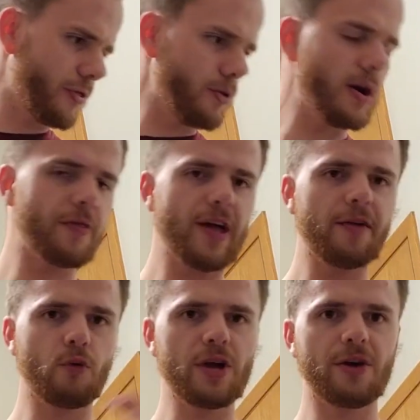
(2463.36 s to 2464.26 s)
throughout
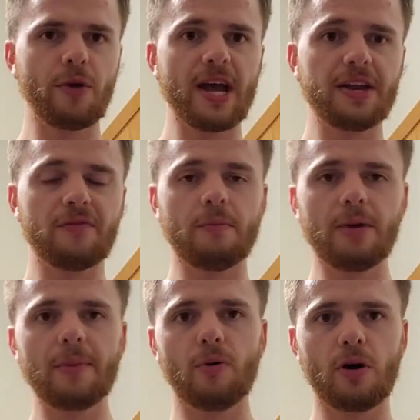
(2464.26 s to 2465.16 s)
that week, we had different
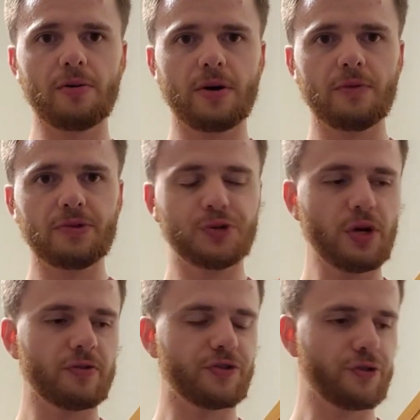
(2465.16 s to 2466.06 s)
people on the
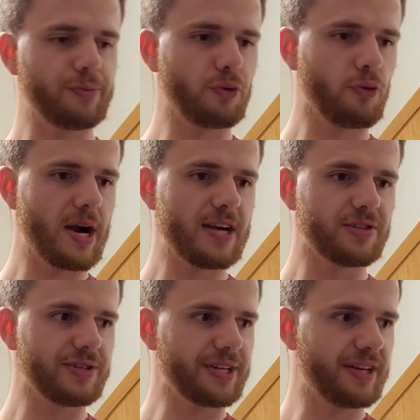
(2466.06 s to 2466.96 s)
service trip who were
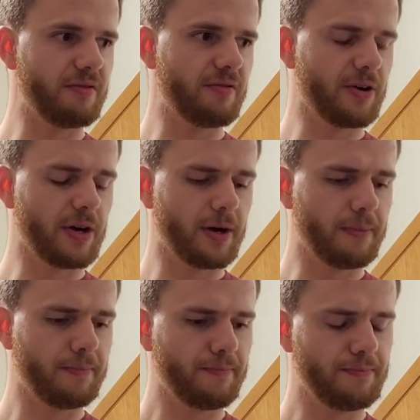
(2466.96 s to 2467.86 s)
asked to give
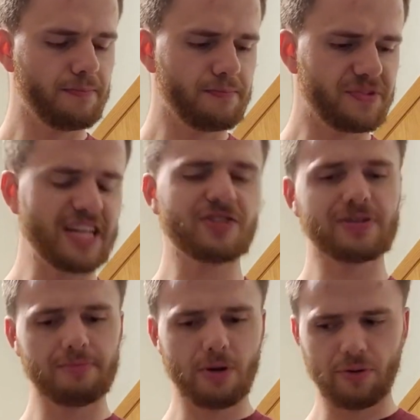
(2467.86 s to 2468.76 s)

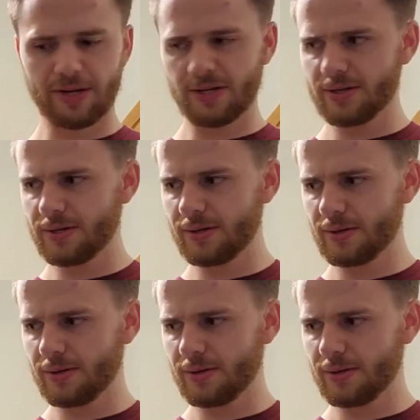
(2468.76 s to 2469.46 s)
testimonies.